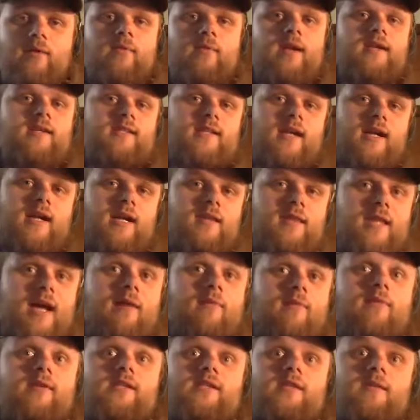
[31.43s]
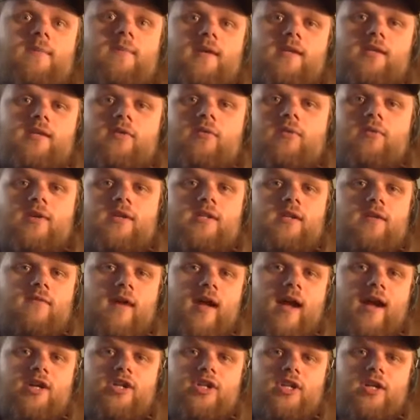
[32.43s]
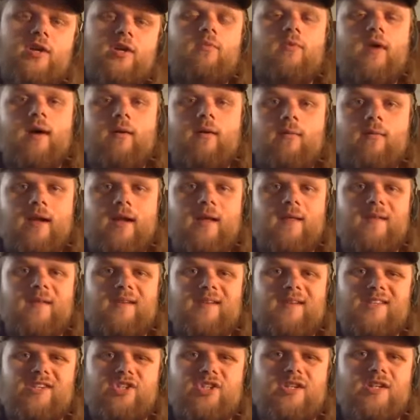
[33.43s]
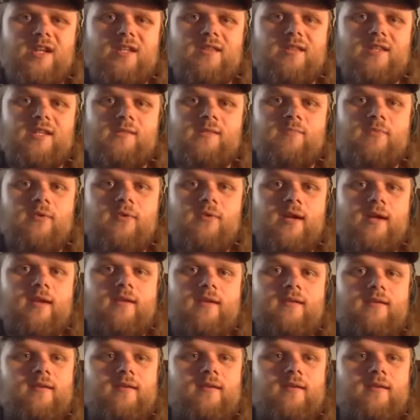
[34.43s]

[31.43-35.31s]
we decided that was the best course of action and why we're making that decision at this point.